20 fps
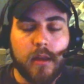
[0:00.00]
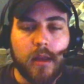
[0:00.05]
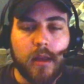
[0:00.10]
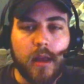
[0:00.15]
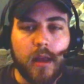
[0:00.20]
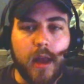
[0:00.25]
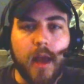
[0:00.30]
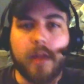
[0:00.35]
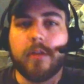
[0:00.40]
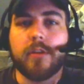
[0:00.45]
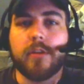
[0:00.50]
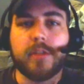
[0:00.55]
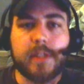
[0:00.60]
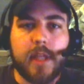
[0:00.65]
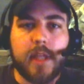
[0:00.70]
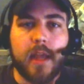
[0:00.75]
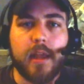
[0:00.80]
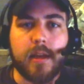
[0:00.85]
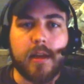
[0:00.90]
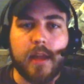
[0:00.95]
I
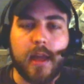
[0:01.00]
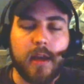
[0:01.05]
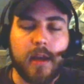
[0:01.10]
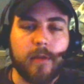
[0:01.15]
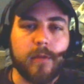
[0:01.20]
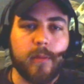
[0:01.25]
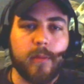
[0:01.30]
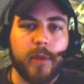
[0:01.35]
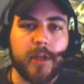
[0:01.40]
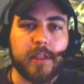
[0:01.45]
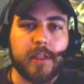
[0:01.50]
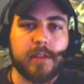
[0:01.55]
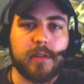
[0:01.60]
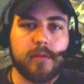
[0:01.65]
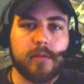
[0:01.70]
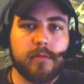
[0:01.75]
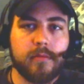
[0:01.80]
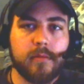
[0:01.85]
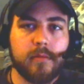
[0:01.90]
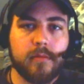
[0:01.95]
understand not
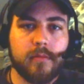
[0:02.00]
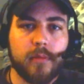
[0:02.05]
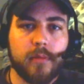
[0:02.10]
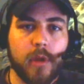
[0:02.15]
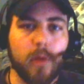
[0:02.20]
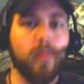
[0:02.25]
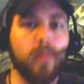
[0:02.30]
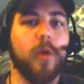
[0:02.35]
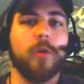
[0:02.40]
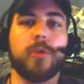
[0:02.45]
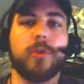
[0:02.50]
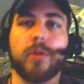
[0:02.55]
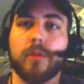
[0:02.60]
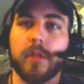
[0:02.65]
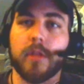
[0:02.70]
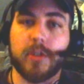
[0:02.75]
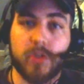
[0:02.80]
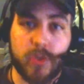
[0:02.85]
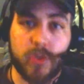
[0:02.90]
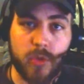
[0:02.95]
everybody's
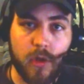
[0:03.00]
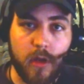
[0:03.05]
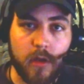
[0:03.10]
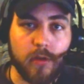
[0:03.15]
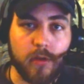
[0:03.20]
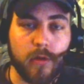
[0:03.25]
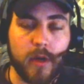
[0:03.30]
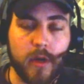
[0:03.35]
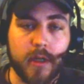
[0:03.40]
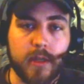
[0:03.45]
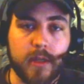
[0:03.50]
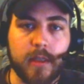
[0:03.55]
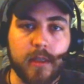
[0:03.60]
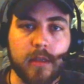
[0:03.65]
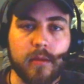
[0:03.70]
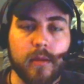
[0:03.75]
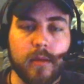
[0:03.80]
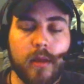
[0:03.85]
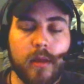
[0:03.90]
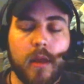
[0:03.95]
emotionally strong or
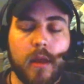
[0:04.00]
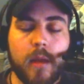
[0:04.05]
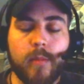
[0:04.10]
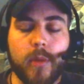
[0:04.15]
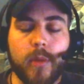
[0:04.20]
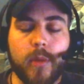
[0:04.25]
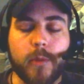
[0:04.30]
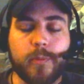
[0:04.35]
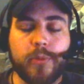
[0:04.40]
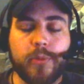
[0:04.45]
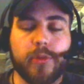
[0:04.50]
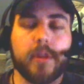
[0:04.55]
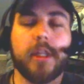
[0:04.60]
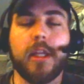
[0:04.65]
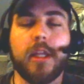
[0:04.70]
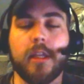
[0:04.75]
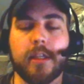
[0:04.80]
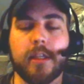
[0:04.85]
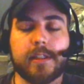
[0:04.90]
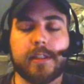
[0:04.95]
anything, but
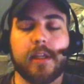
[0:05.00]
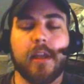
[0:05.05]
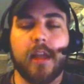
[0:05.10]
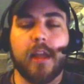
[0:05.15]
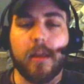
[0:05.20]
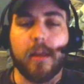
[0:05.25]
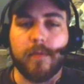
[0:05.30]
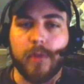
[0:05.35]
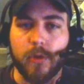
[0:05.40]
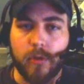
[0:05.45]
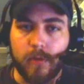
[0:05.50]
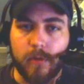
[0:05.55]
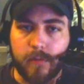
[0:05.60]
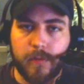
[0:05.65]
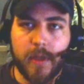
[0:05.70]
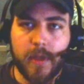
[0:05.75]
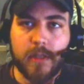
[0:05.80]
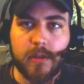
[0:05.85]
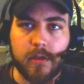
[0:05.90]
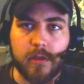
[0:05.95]
please, if you're a
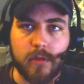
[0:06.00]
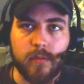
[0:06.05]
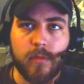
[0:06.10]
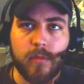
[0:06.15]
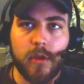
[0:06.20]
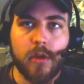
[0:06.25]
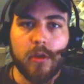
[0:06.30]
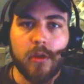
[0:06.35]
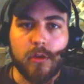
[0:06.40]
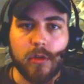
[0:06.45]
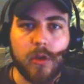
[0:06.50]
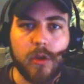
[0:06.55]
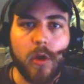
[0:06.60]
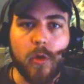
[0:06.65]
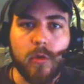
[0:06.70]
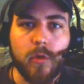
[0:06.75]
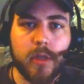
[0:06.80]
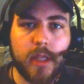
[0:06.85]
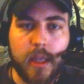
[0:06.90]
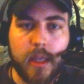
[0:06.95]
victim,
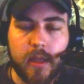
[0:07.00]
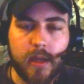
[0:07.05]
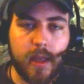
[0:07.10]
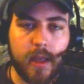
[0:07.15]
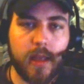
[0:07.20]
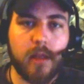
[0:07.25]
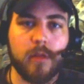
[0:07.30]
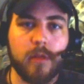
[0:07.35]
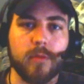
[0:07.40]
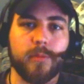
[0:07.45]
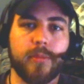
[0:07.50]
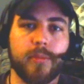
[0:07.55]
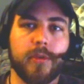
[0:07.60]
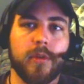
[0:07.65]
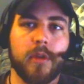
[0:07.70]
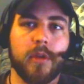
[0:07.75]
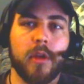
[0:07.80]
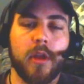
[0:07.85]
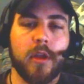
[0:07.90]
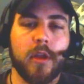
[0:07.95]
go get help.
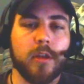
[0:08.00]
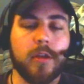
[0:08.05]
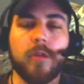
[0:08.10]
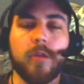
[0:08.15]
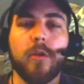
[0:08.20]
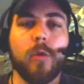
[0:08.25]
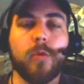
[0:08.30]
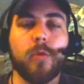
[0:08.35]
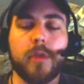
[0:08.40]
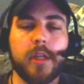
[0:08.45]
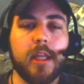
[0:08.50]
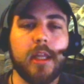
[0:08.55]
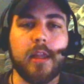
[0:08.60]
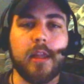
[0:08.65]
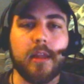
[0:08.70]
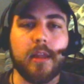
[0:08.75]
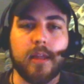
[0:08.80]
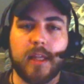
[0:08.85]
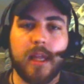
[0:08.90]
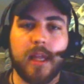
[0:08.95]
You don't
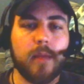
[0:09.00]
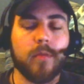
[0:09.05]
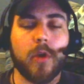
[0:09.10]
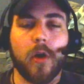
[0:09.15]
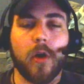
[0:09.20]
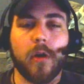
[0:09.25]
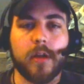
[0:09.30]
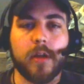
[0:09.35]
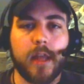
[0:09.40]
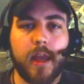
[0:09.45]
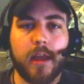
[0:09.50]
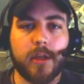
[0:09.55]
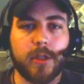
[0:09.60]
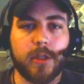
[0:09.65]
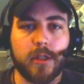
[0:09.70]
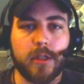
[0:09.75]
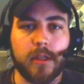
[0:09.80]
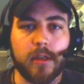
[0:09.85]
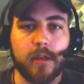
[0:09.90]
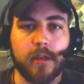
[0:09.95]
need Kim
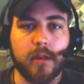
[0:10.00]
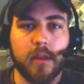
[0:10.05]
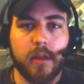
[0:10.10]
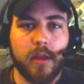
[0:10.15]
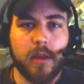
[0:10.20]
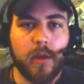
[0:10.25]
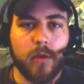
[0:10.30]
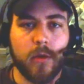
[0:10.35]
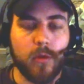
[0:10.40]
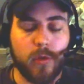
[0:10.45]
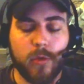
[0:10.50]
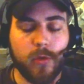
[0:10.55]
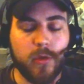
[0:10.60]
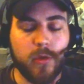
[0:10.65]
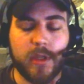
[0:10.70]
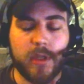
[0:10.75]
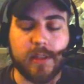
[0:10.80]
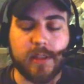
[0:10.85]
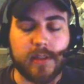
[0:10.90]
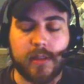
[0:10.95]
Kardashian, who
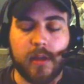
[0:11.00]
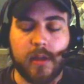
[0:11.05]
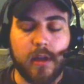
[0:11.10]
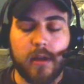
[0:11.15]
is